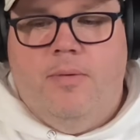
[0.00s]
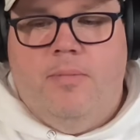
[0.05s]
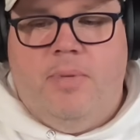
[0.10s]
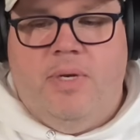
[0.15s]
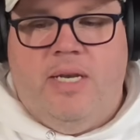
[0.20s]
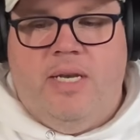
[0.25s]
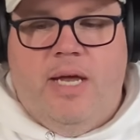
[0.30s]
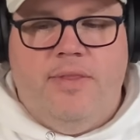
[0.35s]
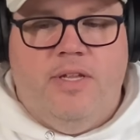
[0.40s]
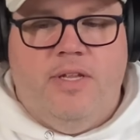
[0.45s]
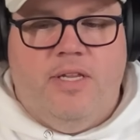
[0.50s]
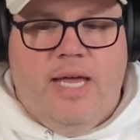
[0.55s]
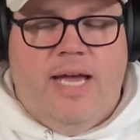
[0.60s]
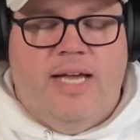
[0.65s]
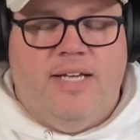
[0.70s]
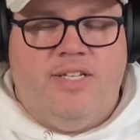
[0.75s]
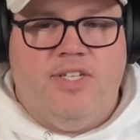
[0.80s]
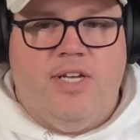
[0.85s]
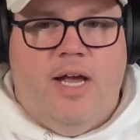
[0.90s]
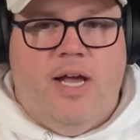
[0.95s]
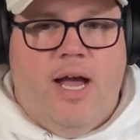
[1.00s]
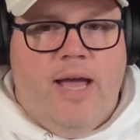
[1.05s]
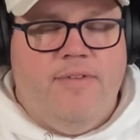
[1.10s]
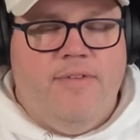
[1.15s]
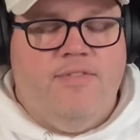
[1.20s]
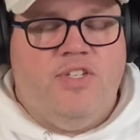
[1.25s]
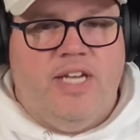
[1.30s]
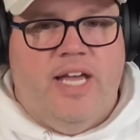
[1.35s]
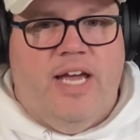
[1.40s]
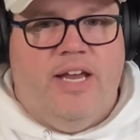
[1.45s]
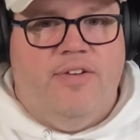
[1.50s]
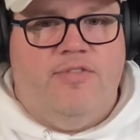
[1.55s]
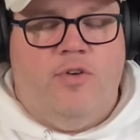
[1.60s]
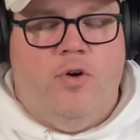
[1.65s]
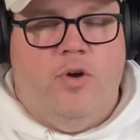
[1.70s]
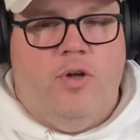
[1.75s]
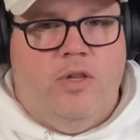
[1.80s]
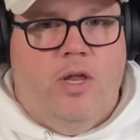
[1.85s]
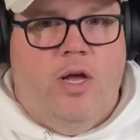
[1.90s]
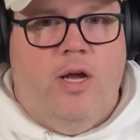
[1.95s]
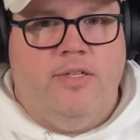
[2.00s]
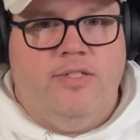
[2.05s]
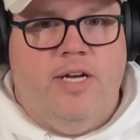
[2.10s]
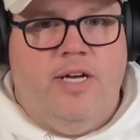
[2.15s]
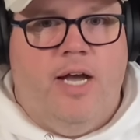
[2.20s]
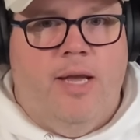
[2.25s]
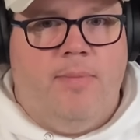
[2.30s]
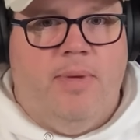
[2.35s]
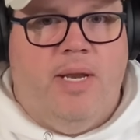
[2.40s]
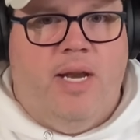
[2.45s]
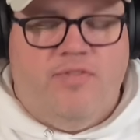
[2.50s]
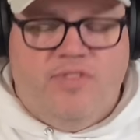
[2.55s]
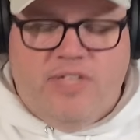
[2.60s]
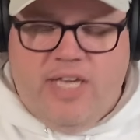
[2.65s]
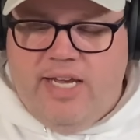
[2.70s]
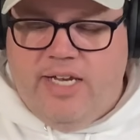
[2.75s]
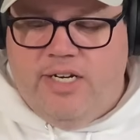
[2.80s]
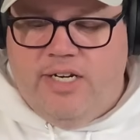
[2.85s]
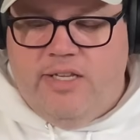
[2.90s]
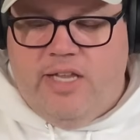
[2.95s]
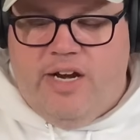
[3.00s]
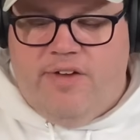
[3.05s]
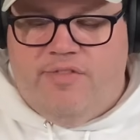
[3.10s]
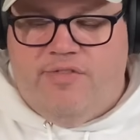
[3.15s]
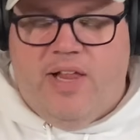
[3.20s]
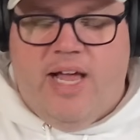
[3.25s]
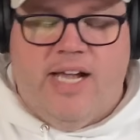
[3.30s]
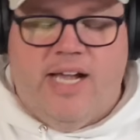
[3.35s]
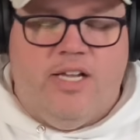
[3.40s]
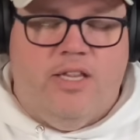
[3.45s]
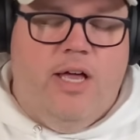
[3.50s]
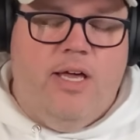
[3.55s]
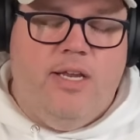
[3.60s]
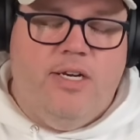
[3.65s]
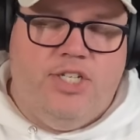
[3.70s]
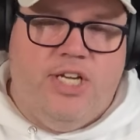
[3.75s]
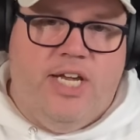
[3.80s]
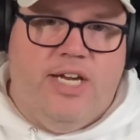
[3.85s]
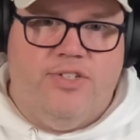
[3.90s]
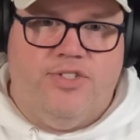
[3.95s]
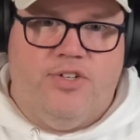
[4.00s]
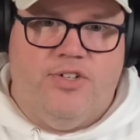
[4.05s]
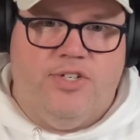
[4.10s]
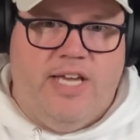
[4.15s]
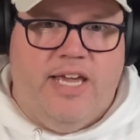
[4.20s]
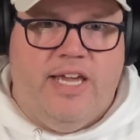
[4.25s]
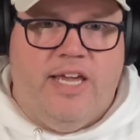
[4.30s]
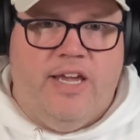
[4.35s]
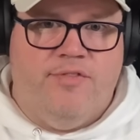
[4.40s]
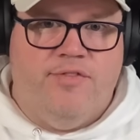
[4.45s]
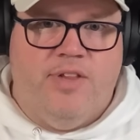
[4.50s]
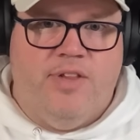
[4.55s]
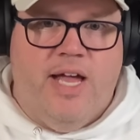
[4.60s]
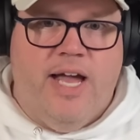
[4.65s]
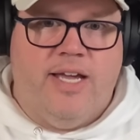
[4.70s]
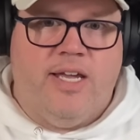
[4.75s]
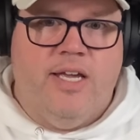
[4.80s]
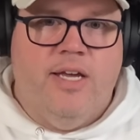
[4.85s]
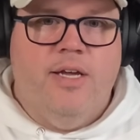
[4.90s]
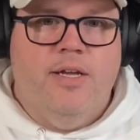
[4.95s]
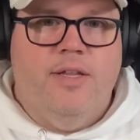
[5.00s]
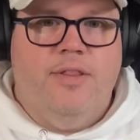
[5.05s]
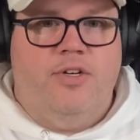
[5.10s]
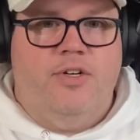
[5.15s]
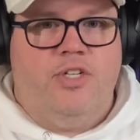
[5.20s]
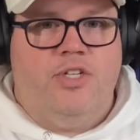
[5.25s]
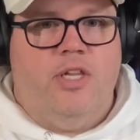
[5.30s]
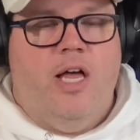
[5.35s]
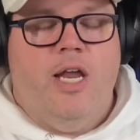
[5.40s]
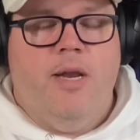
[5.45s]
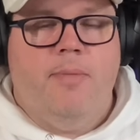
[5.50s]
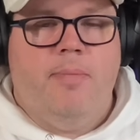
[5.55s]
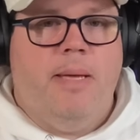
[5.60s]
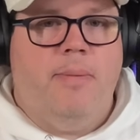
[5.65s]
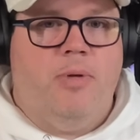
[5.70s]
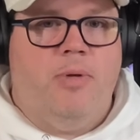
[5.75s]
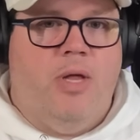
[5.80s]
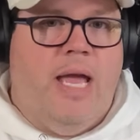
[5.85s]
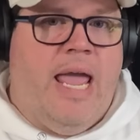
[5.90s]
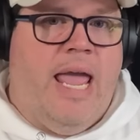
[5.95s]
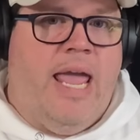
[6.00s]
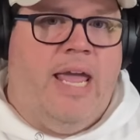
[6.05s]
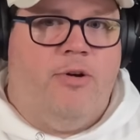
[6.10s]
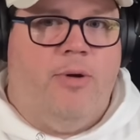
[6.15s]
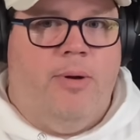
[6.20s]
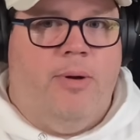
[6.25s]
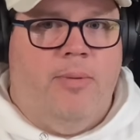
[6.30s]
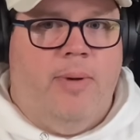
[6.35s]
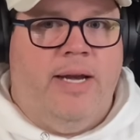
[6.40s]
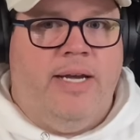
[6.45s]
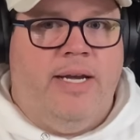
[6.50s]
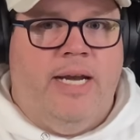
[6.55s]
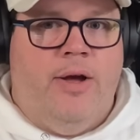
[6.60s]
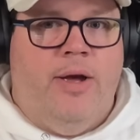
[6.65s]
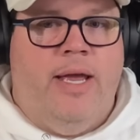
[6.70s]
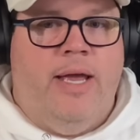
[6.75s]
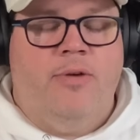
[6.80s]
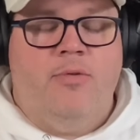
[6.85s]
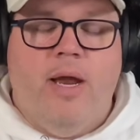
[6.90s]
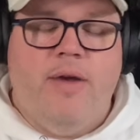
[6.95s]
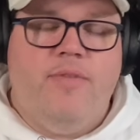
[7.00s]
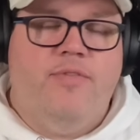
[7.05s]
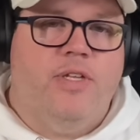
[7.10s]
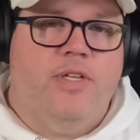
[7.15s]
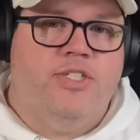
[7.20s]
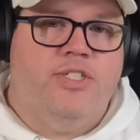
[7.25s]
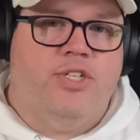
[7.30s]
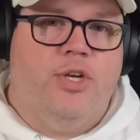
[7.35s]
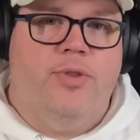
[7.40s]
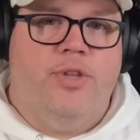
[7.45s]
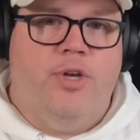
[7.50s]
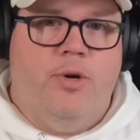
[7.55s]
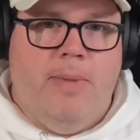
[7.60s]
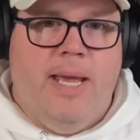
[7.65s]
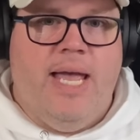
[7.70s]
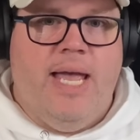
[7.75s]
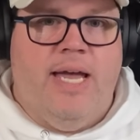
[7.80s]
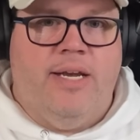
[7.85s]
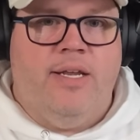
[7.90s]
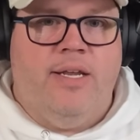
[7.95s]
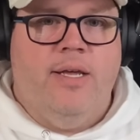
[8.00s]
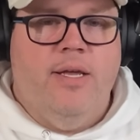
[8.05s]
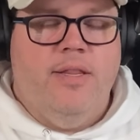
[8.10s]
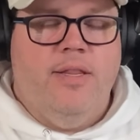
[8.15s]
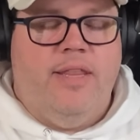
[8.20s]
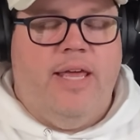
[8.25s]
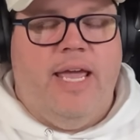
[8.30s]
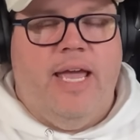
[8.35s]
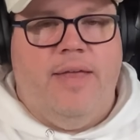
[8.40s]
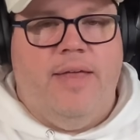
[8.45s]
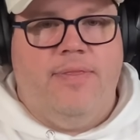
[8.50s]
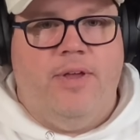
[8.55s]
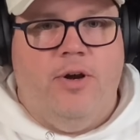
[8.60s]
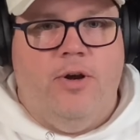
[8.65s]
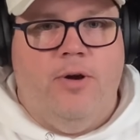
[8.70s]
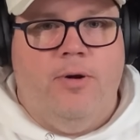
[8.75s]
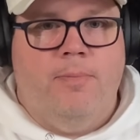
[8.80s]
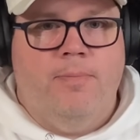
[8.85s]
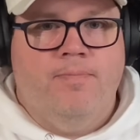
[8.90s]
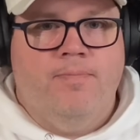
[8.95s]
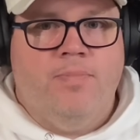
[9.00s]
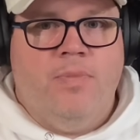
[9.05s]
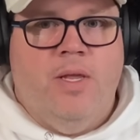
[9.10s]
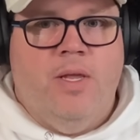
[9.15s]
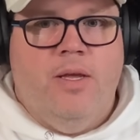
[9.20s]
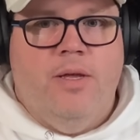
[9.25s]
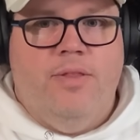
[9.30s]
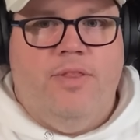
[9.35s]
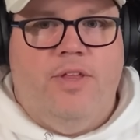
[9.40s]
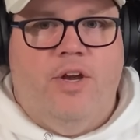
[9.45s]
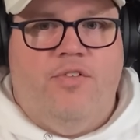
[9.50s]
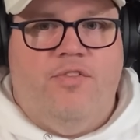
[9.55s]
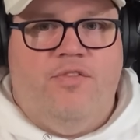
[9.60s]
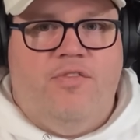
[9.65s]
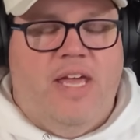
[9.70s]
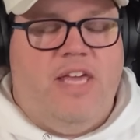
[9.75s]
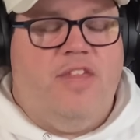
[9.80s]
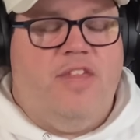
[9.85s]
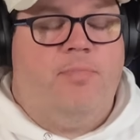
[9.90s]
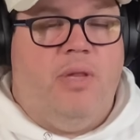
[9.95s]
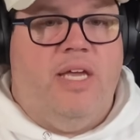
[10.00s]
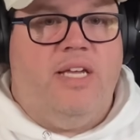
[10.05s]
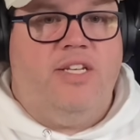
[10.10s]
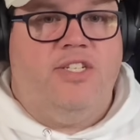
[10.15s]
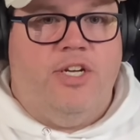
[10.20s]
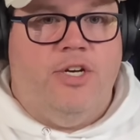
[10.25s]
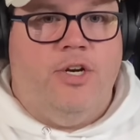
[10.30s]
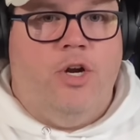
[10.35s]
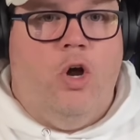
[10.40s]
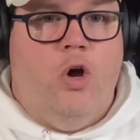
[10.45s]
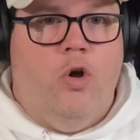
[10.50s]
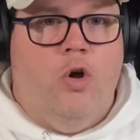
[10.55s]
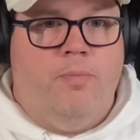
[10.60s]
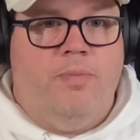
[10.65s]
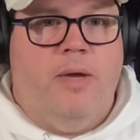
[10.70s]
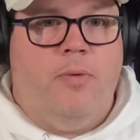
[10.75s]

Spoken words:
But nonetheless, I've said for a long time, and I've taken a lot of flack. A lot of channels are taking flack. There's a lot of people angry right now, and rightfully so. They're mad. They had their faith placed in hope.